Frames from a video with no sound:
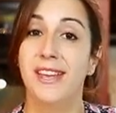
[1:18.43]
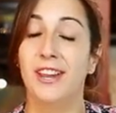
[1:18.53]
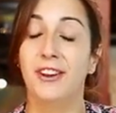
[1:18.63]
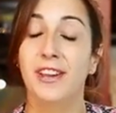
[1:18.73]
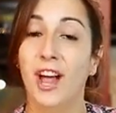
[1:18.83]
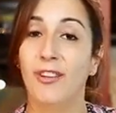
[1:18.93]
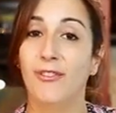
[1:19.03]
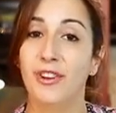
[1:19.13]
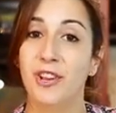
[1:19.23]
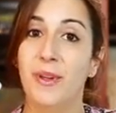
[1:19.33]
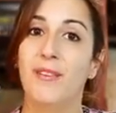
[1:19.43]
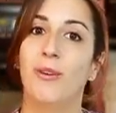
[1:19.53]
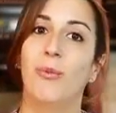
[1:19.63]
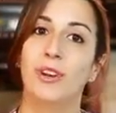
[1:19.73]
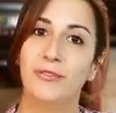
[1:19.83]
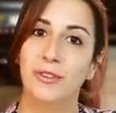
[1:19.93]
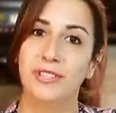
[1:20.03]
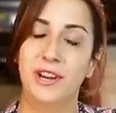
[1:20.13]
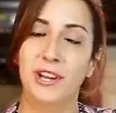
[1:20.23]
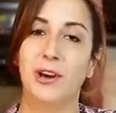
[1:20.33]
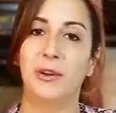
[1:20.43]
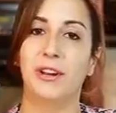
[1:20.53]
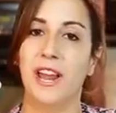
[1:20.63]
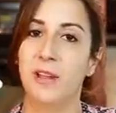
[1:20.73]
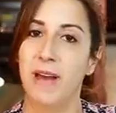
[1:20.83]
Here in California, we have a wonderful dairy called Organic